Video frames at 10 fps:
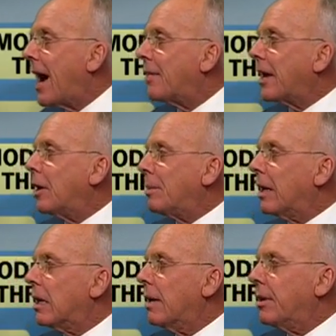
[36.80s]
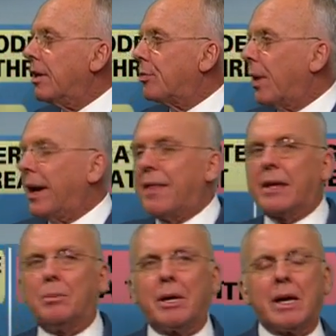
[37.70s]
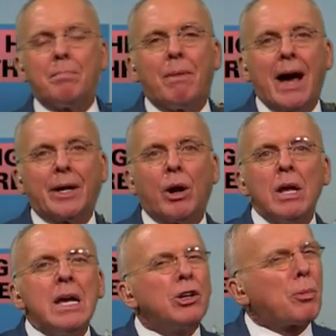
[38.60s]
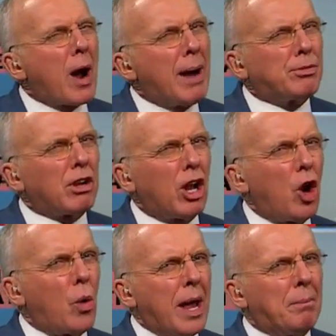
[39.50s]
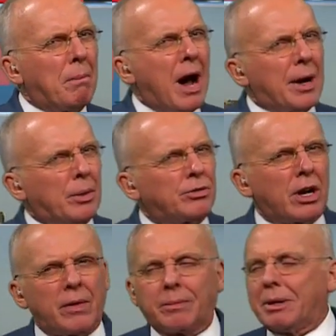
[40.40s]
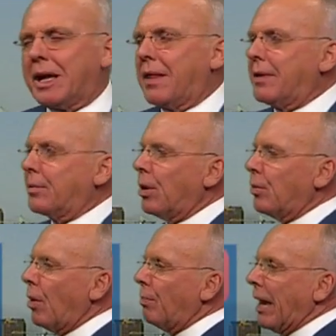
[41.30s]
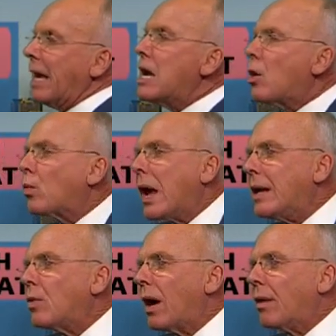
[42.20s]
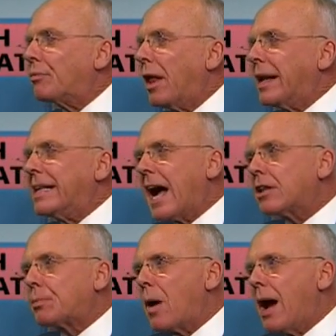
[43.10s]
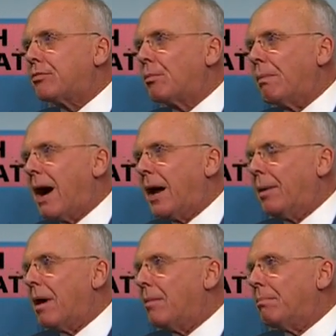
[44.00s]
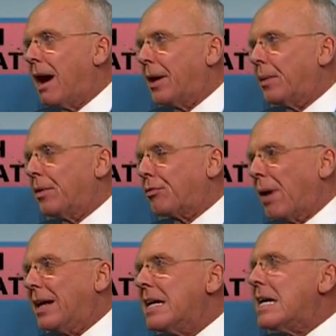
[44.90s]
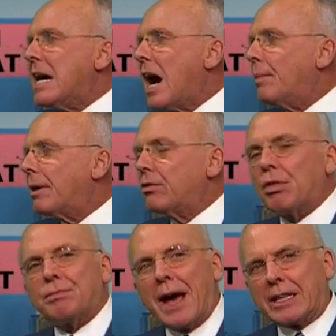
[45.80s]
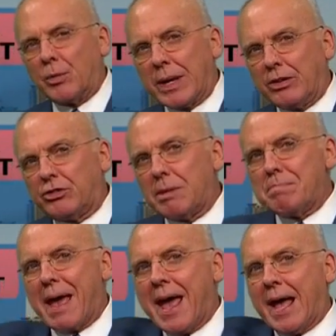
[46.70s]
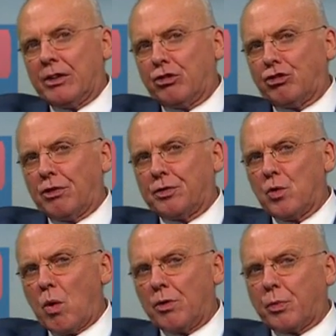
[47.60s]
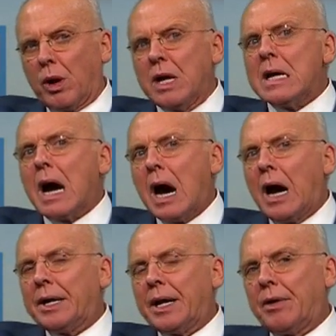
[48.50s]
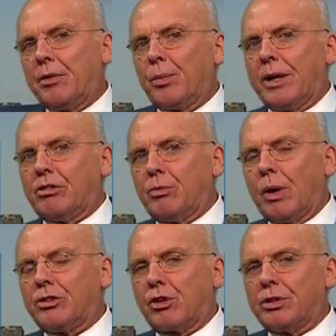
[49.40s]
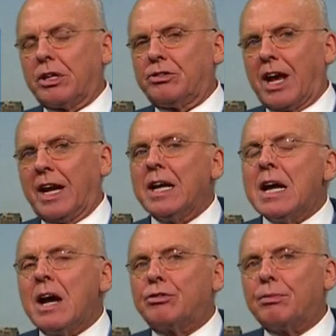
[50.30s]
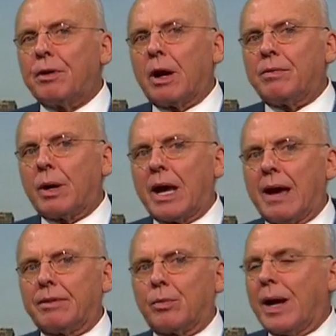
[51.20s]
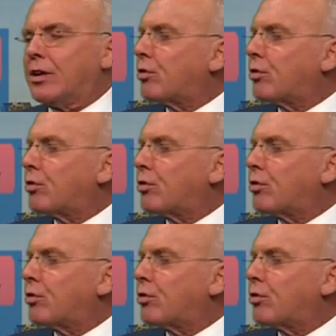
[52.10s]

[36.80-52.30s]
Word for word: I think it'd be a limited threat. I think it'd be a minor to perhaps low end moderate. So I don't think it'd be anything real, real big. Rainwater flooding, that's perhaps a mod, moderate threat uh, because of the fact that we could see bands shift northward on into the region, which could contain uh, some very, very heavy rain.